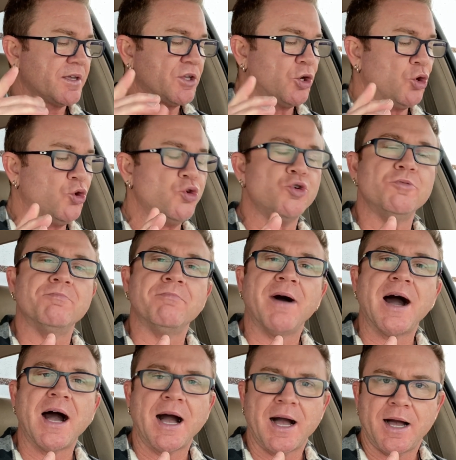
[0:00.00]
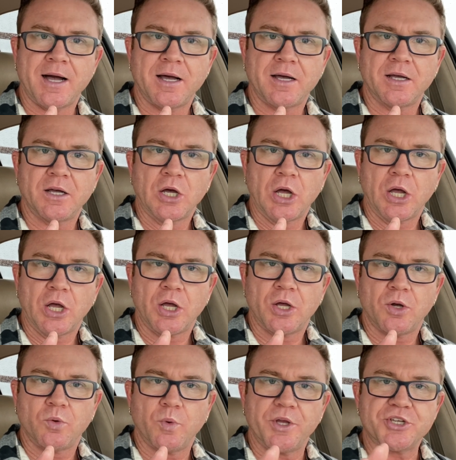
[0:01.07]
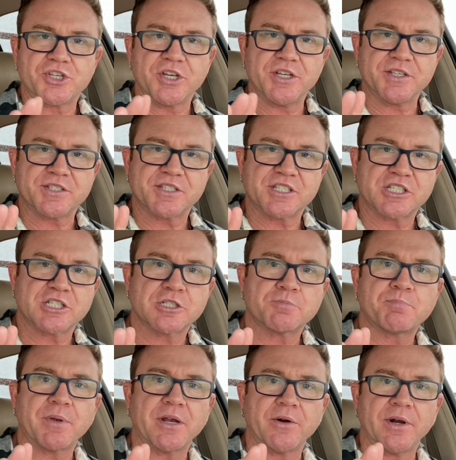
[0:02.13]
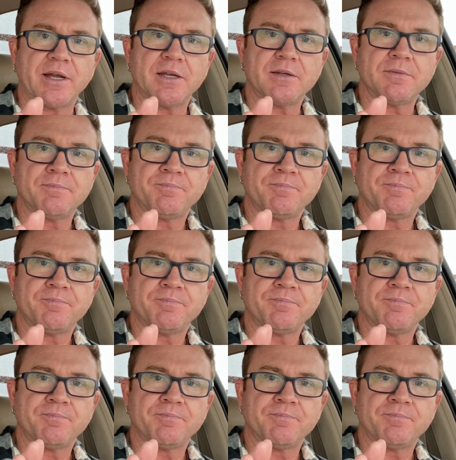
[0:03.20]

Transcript: pneuma, which is spirit